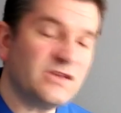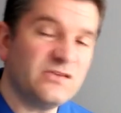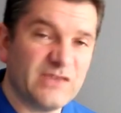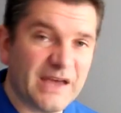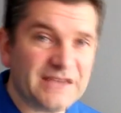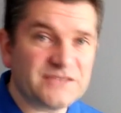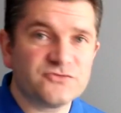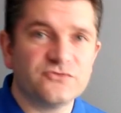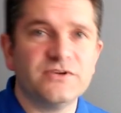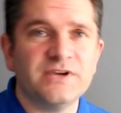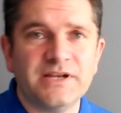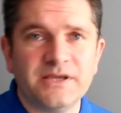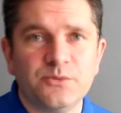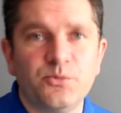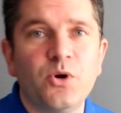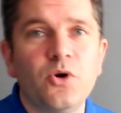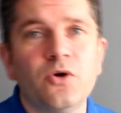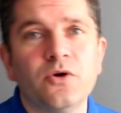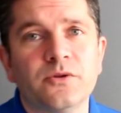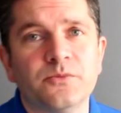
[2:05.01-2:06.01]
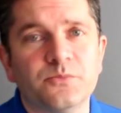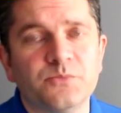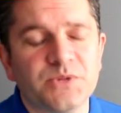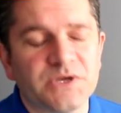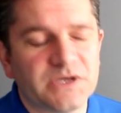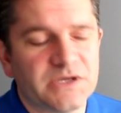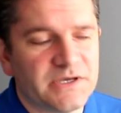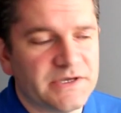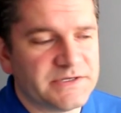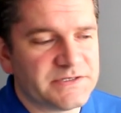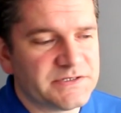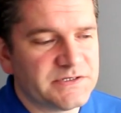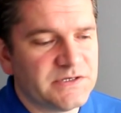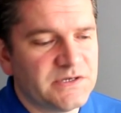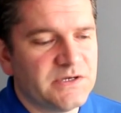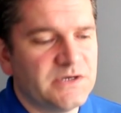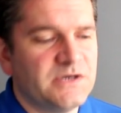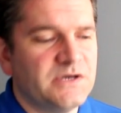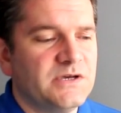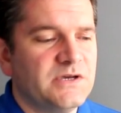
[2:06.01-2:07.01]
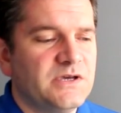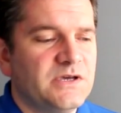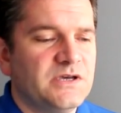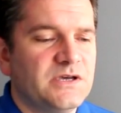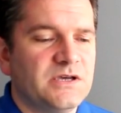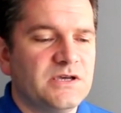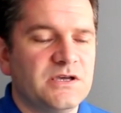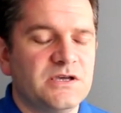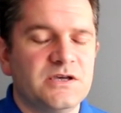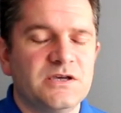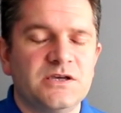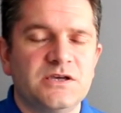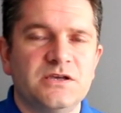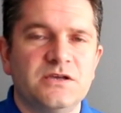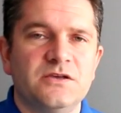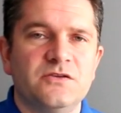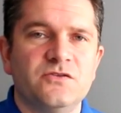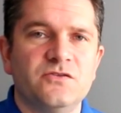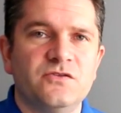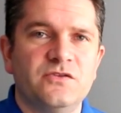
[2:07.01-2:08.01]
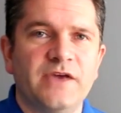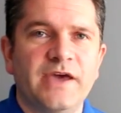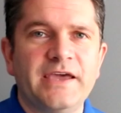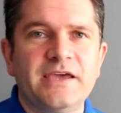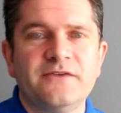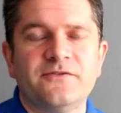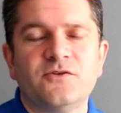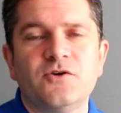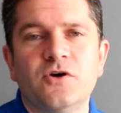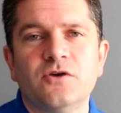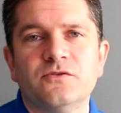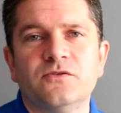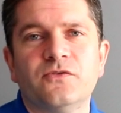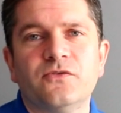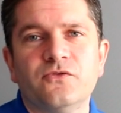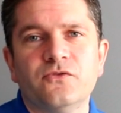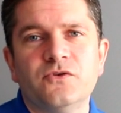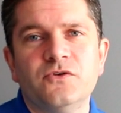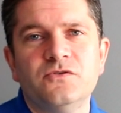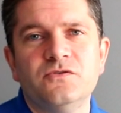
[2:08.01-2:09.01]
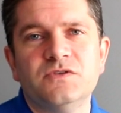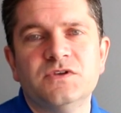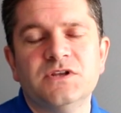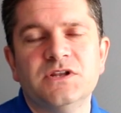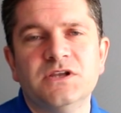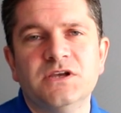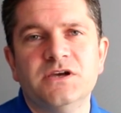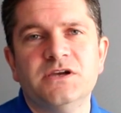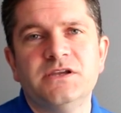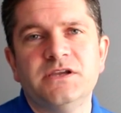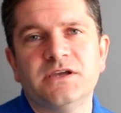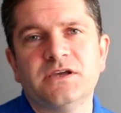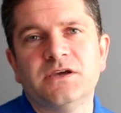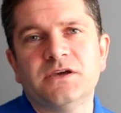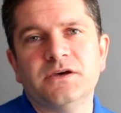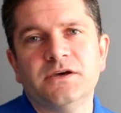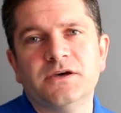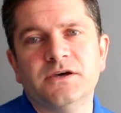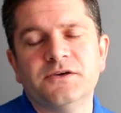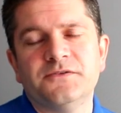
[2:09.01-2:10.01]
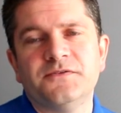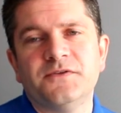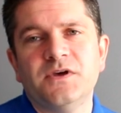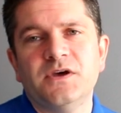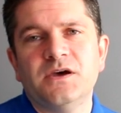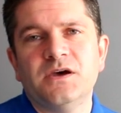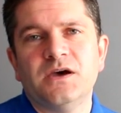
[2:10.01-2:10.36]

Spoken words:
That's really important because they have gone through the learning curve